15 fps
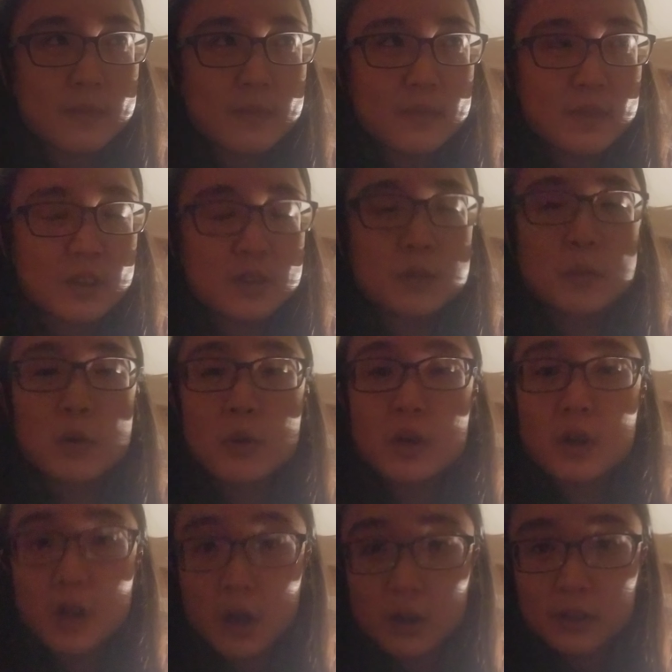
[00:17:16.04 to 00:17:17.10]
there's more
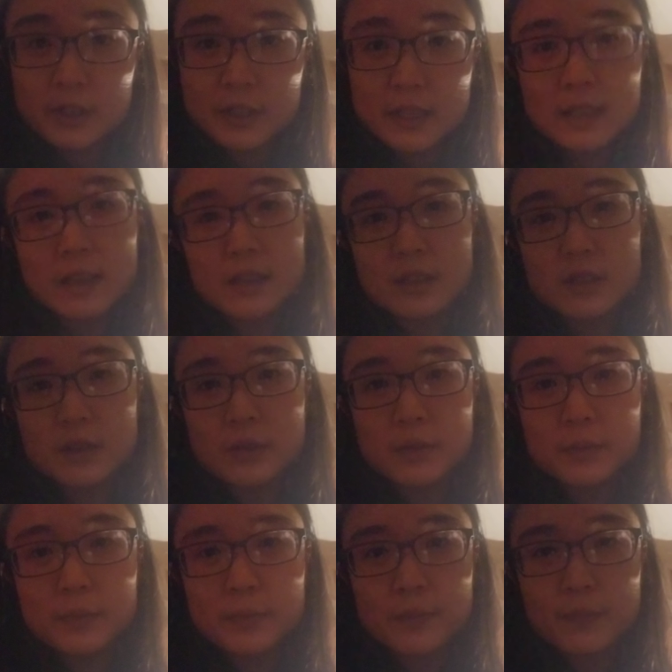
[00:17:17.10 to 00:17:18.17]
honor in that
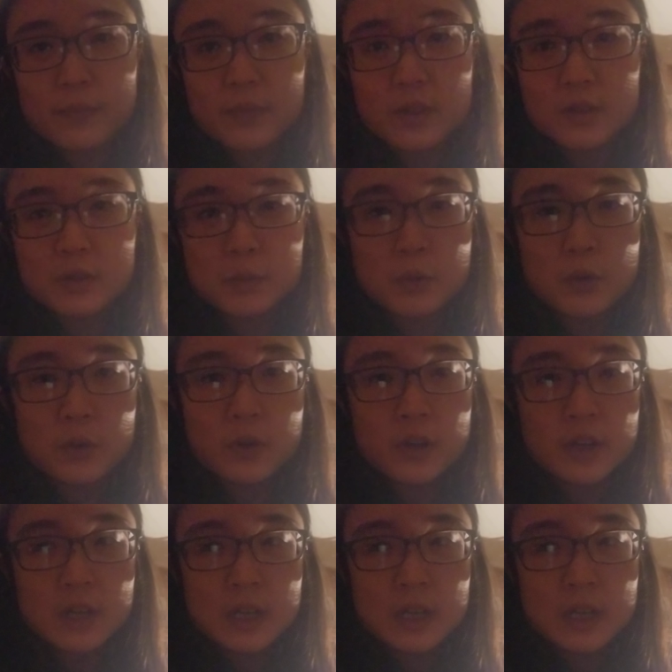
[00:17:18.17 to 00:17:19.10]
too. There's more,